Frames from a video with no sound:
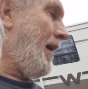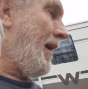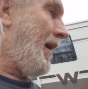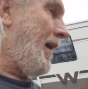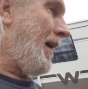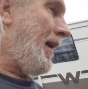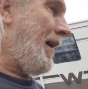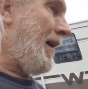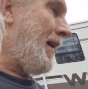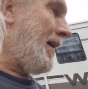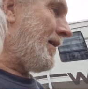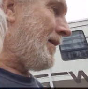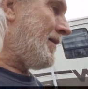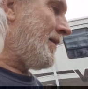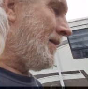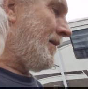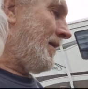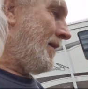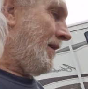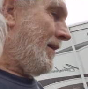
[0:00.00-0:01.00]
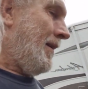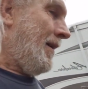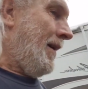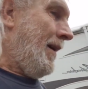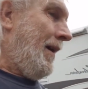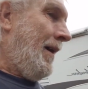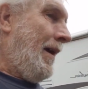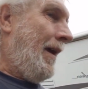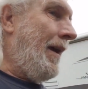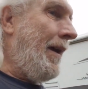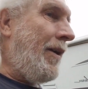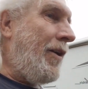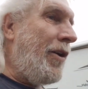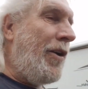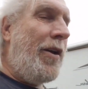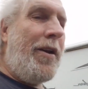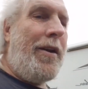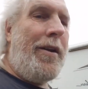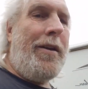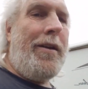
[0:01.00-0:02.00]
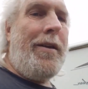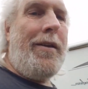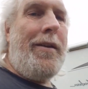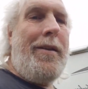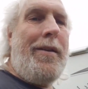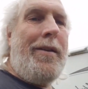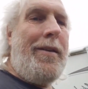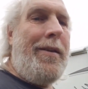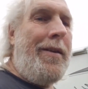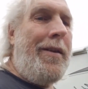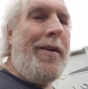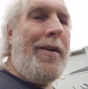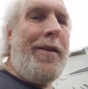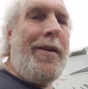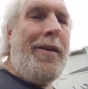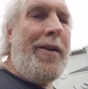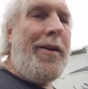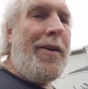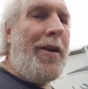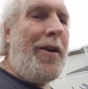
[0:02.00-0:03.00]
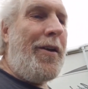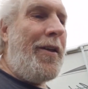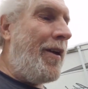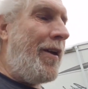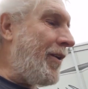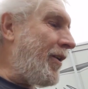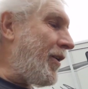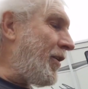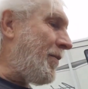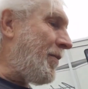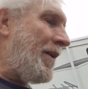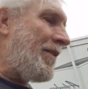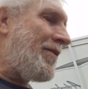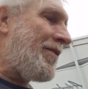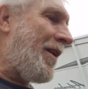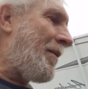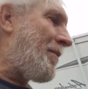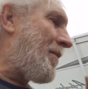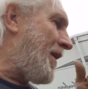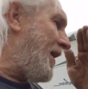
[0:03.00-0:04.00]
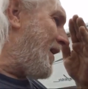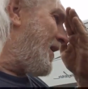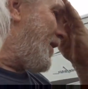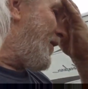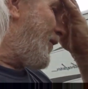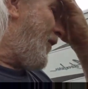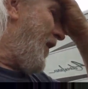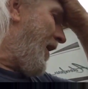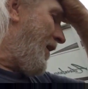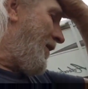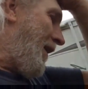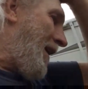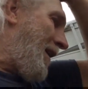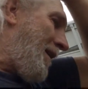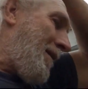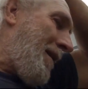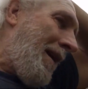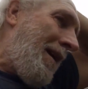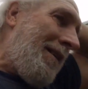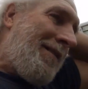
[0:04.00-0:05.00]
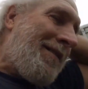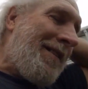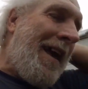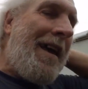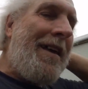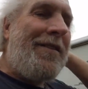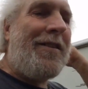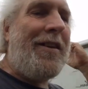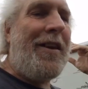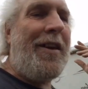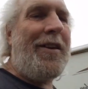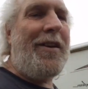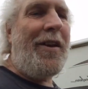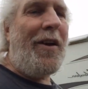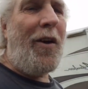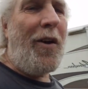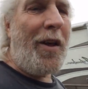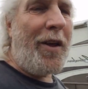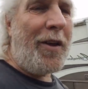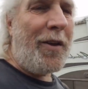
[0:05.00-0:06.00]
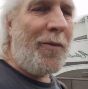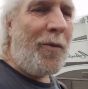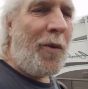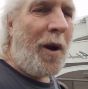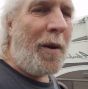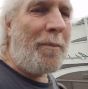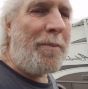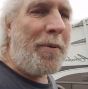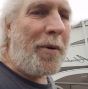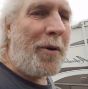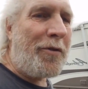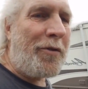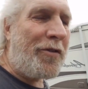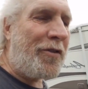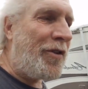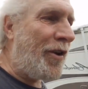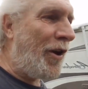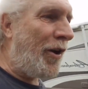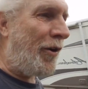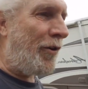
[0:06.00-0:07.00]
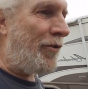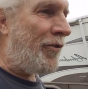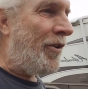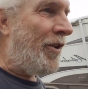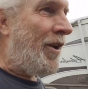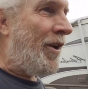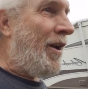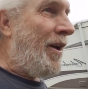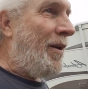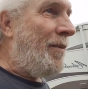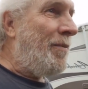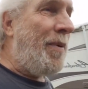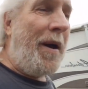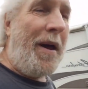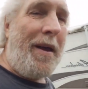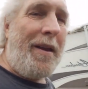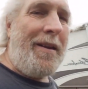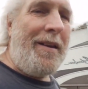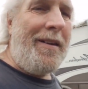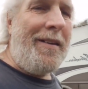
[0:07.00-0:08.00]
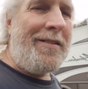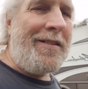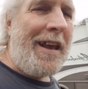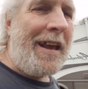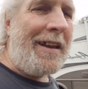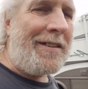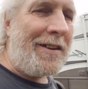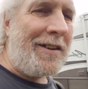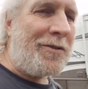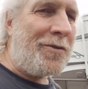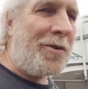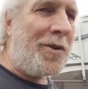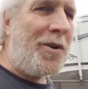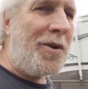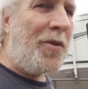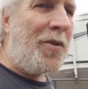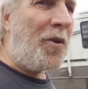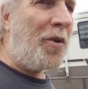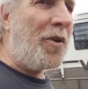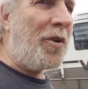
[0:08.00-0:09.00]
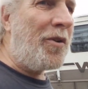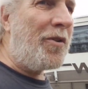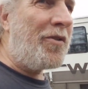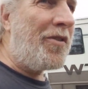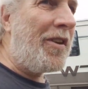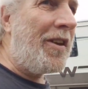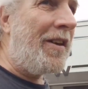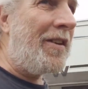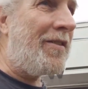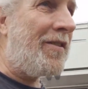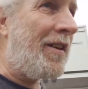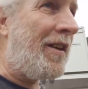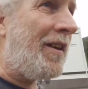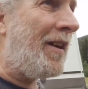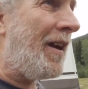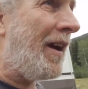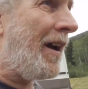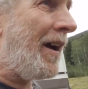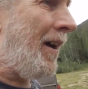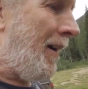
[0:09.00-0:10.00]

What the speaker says: and he could, there could be somebody in the family. He says that only one person knows, but is that the truth, or is he